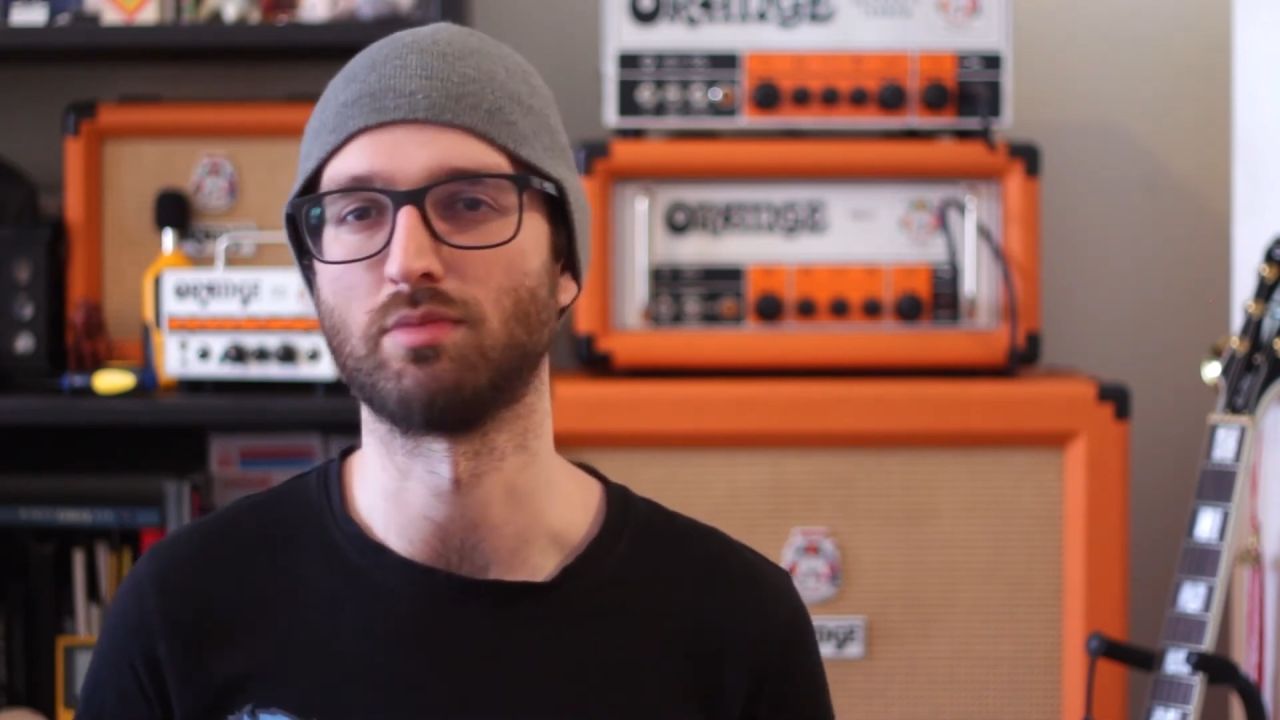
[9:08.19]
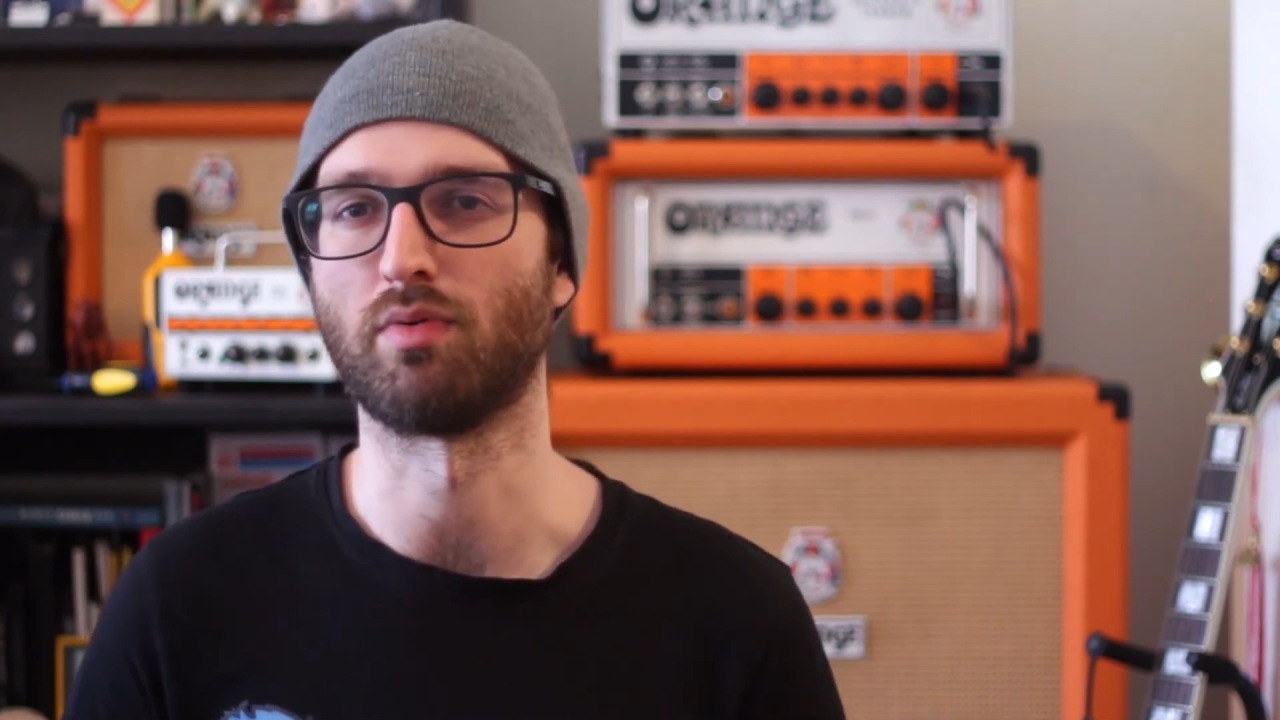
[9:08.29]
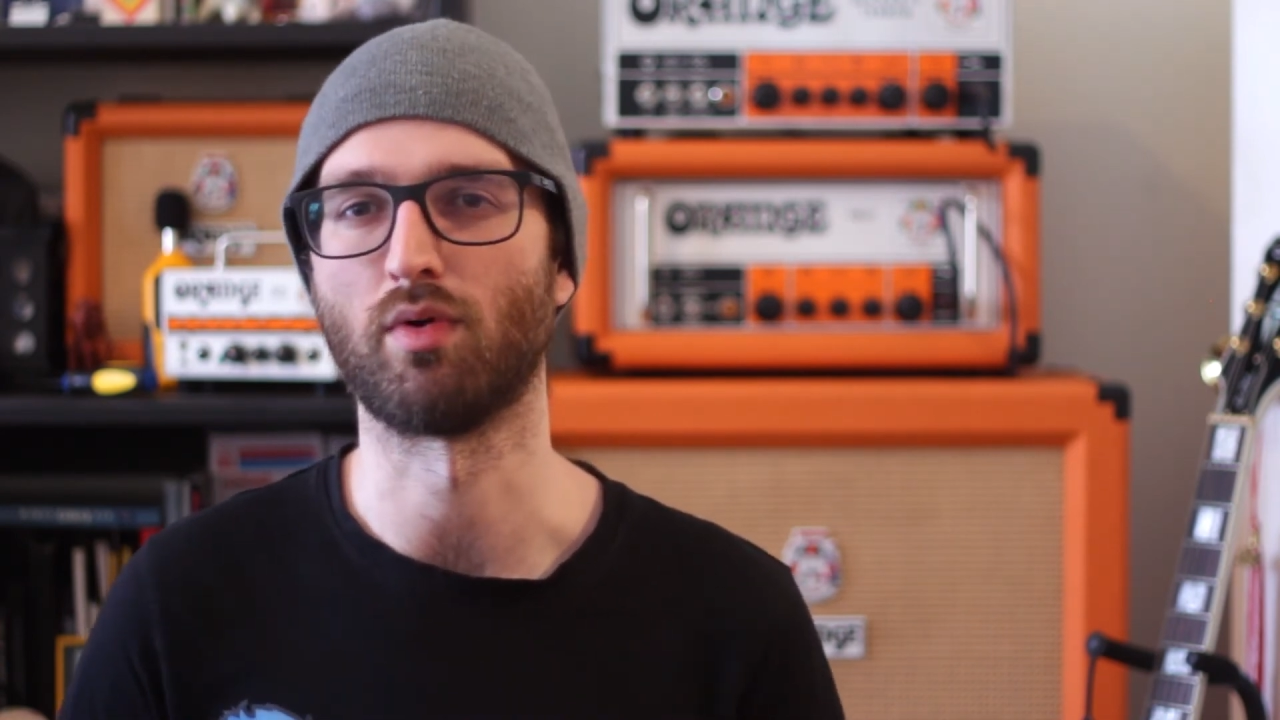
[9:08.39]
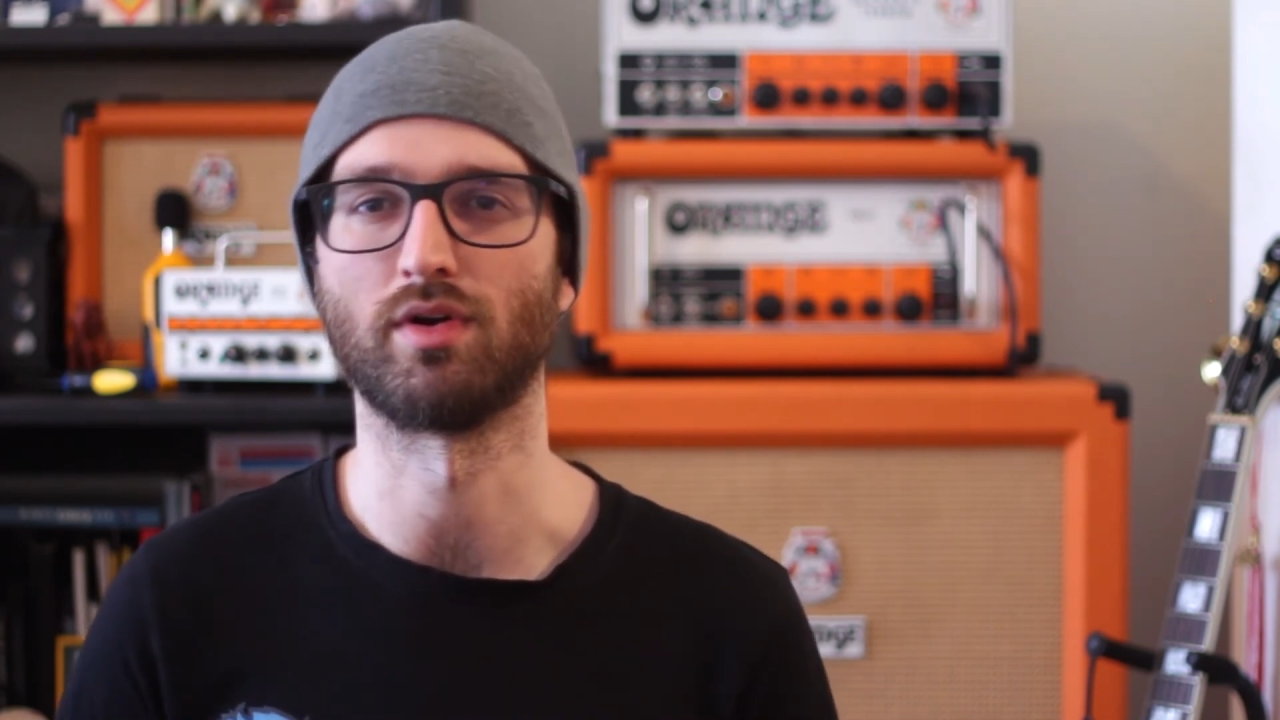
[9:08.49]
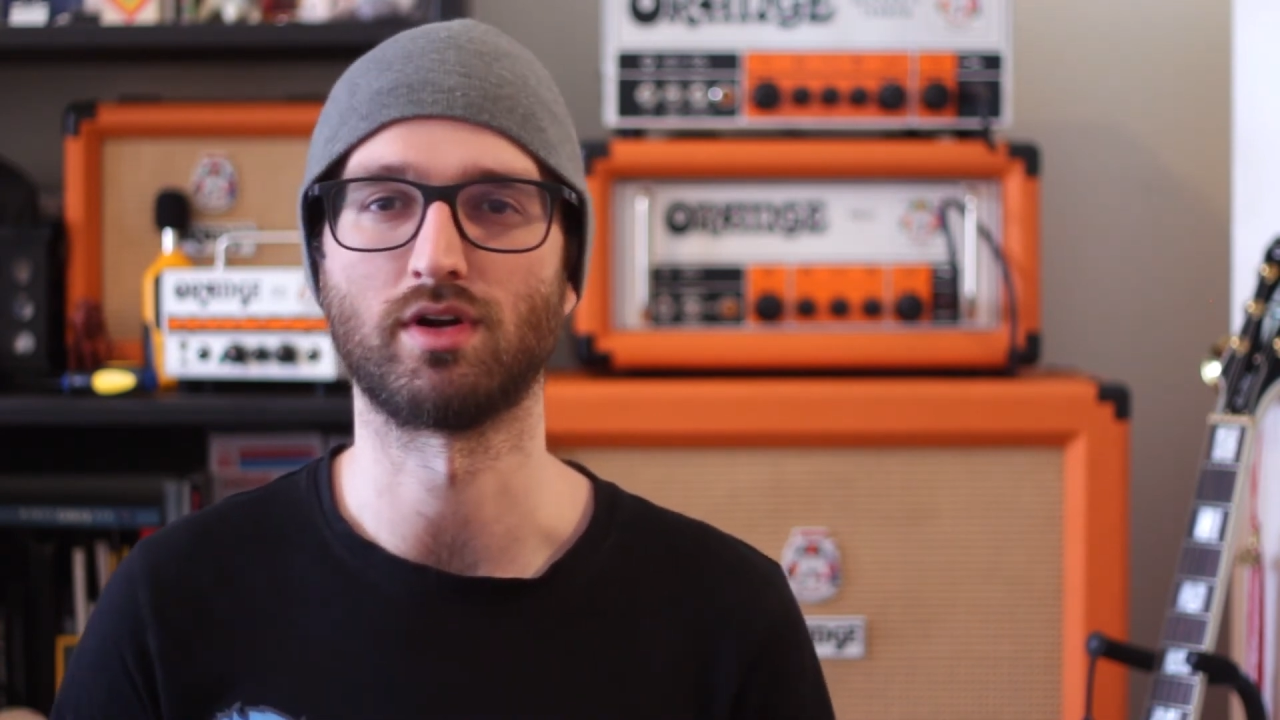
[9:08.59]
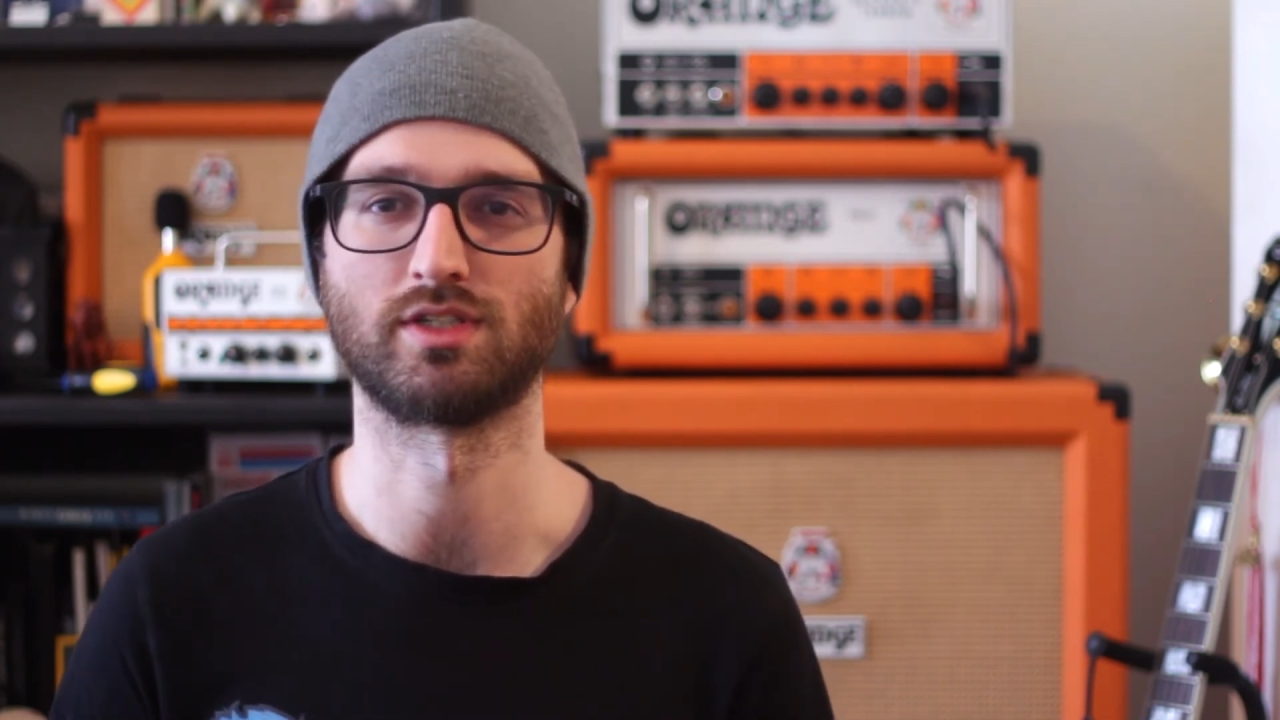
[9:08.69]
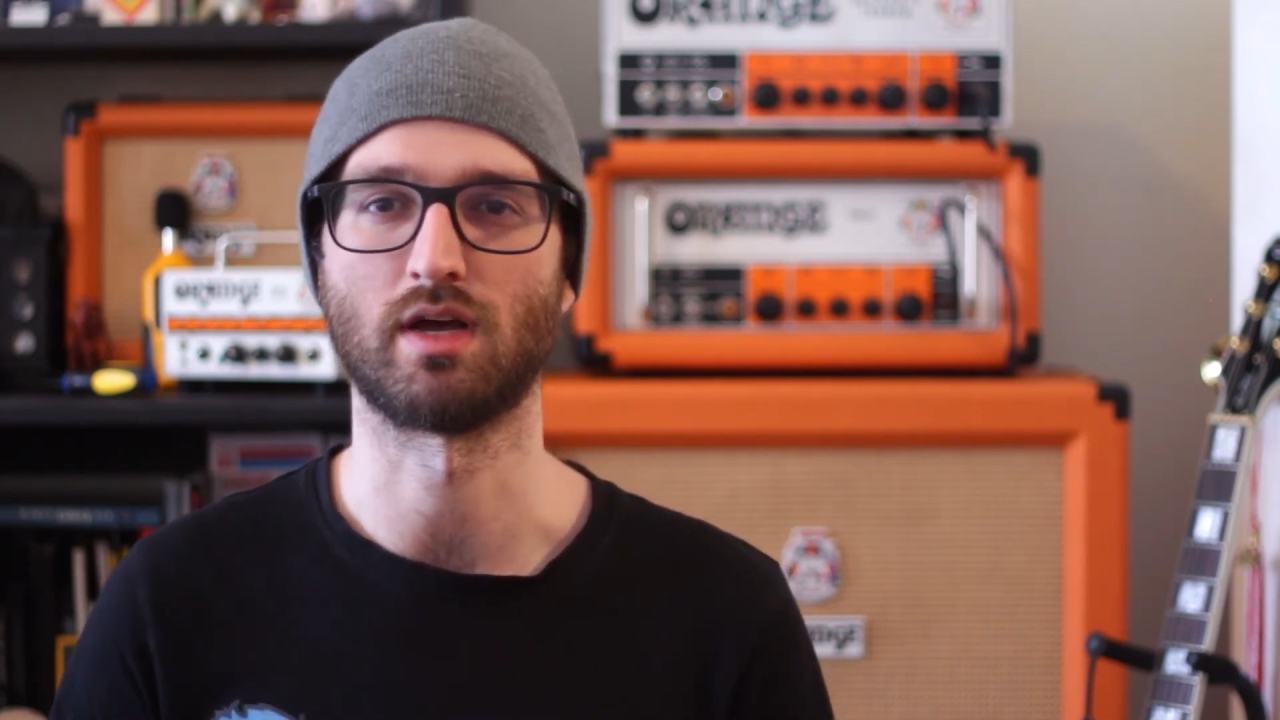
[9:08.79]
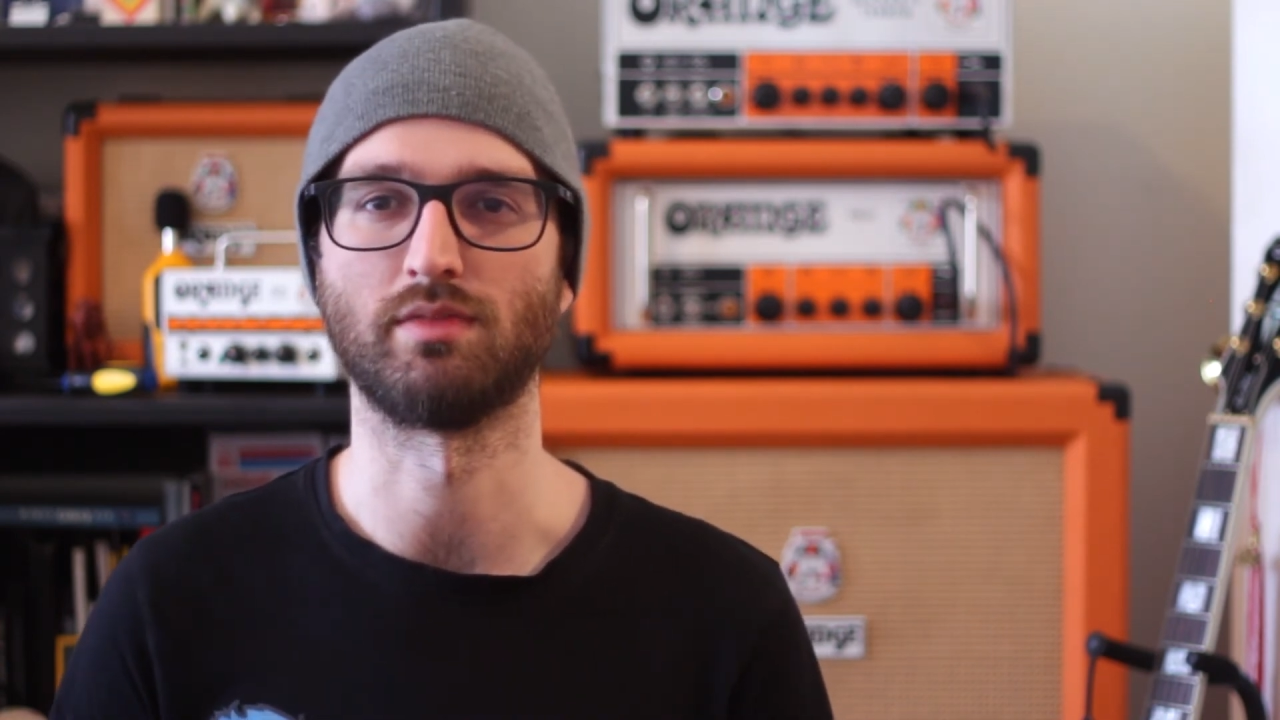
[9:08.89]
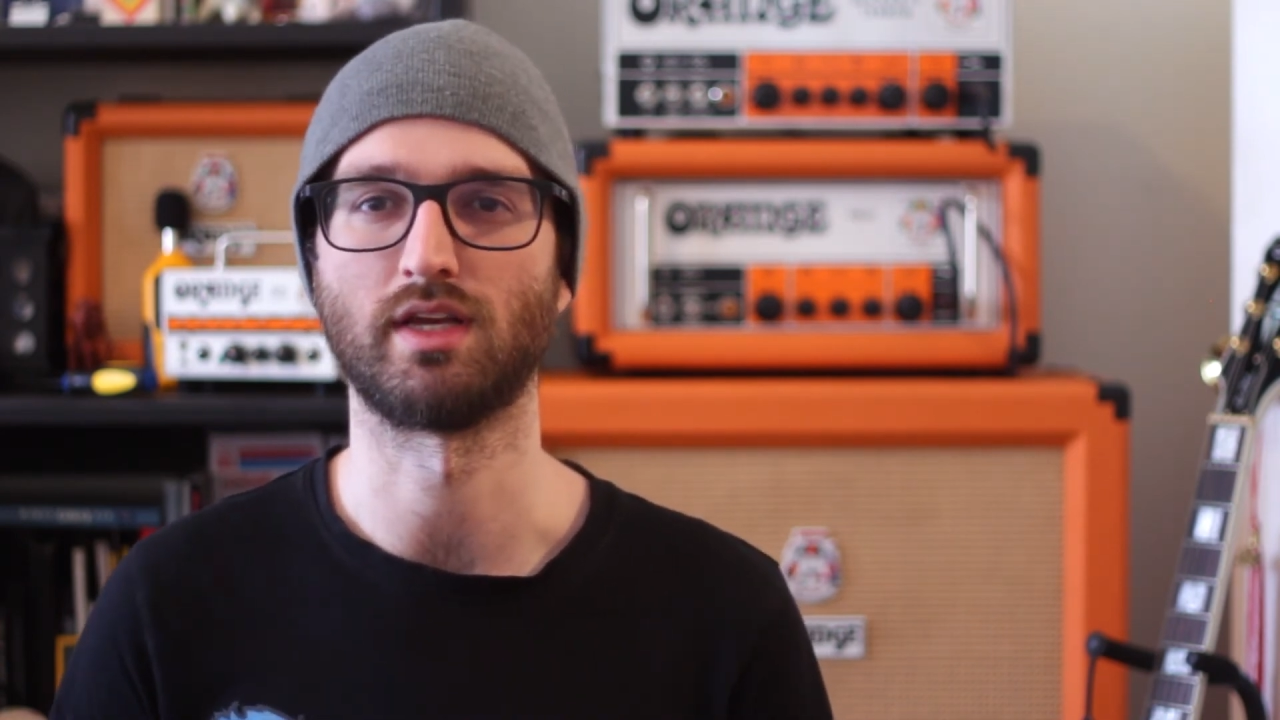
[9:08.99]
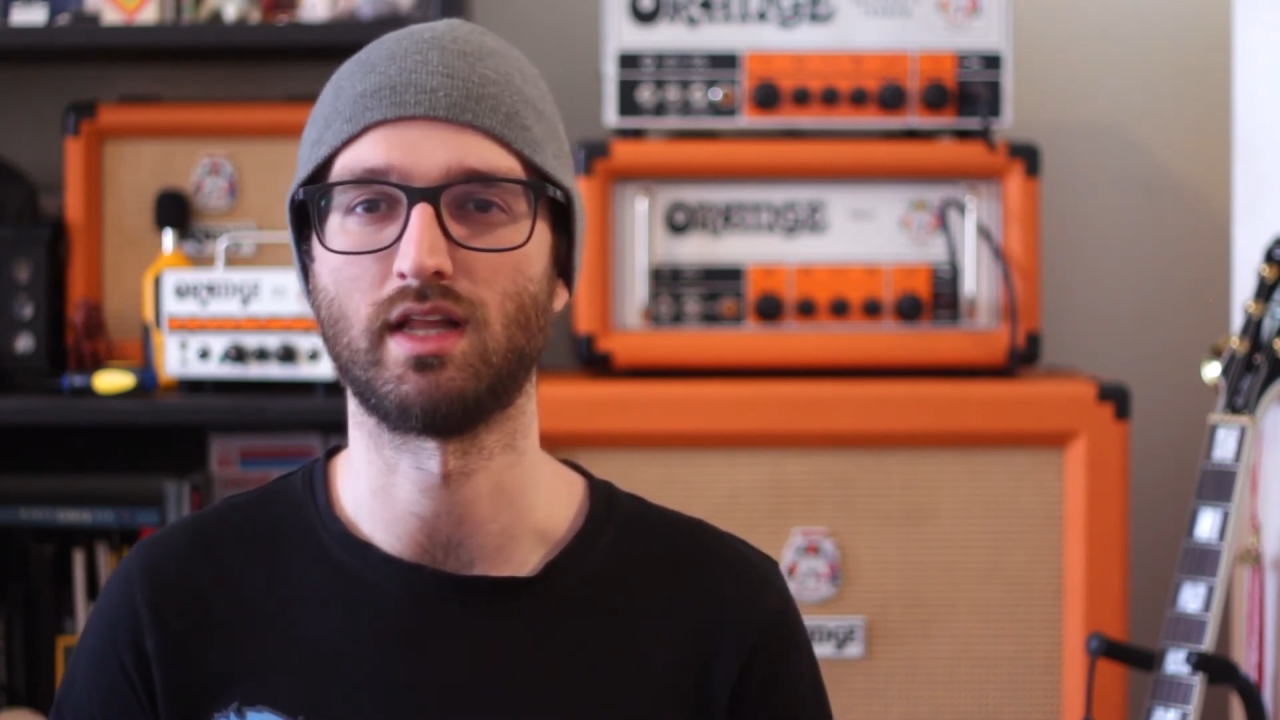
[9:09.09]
board or something